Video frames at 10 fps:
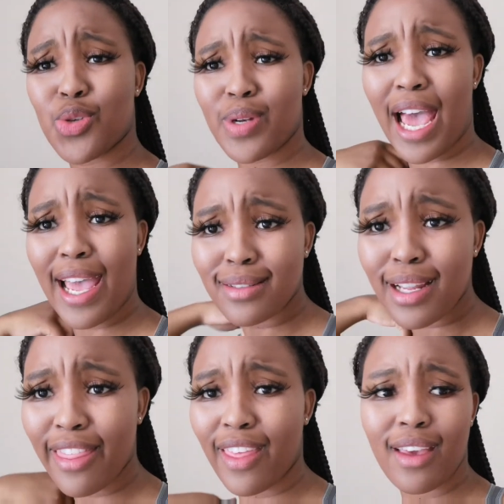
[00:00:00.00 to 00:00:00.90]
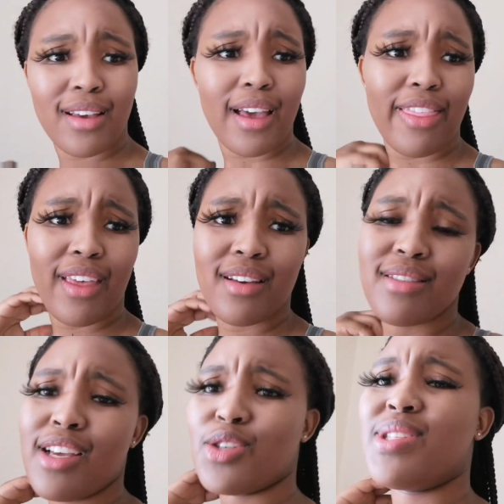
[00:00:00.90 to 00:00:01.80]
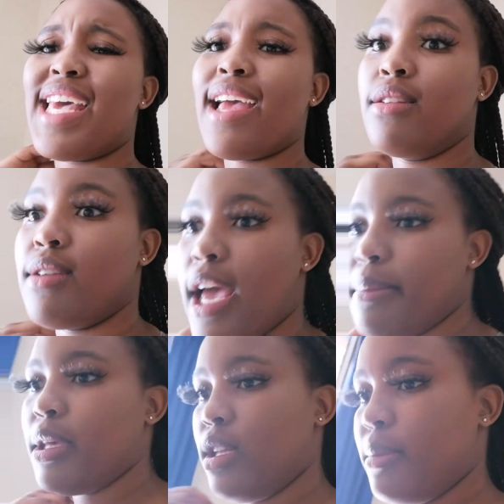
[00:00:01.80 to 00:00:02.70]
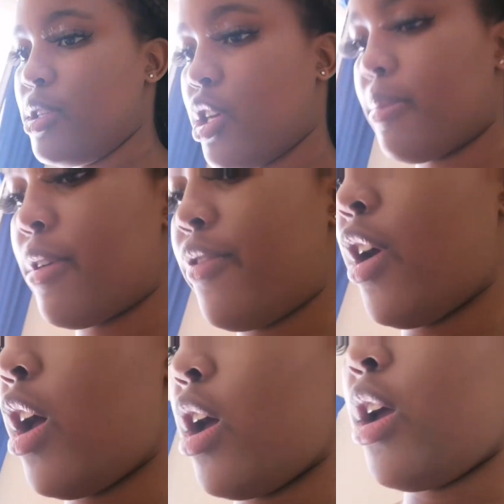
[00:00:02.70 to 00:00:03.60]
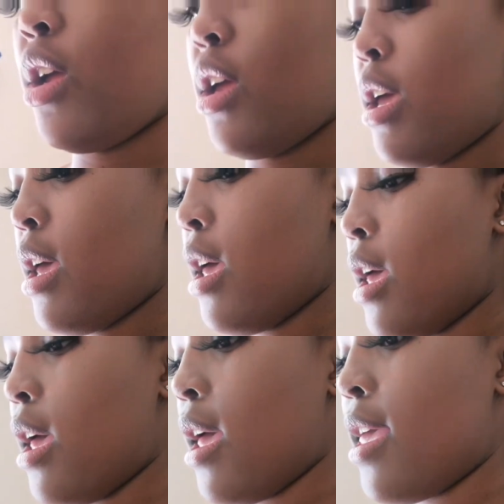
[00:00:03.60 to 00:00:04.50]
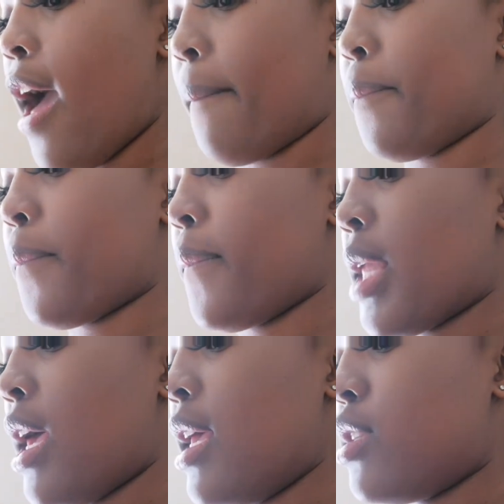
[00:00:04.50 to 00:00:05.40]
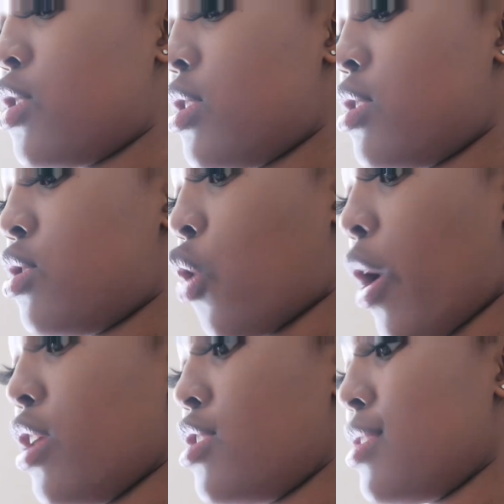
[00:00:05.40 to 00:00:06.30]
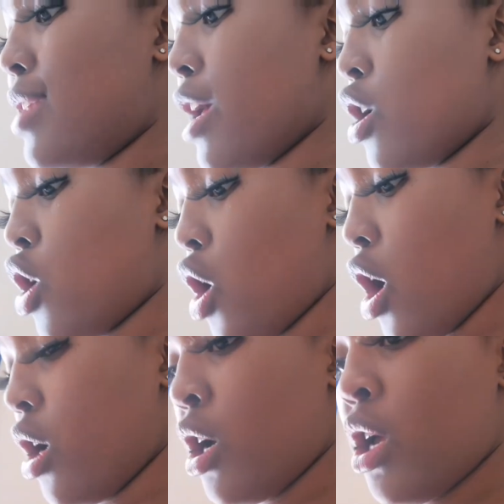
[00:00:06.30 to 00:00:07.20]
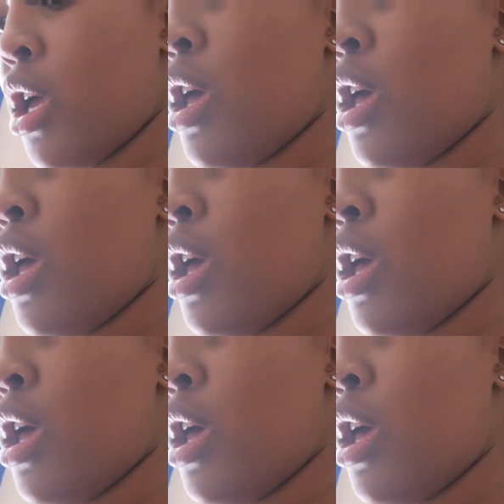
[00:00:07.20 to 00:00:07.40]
to nine, I think. I think to ten. I mean, let me check my phone. Yeah, it's going to ten o'clock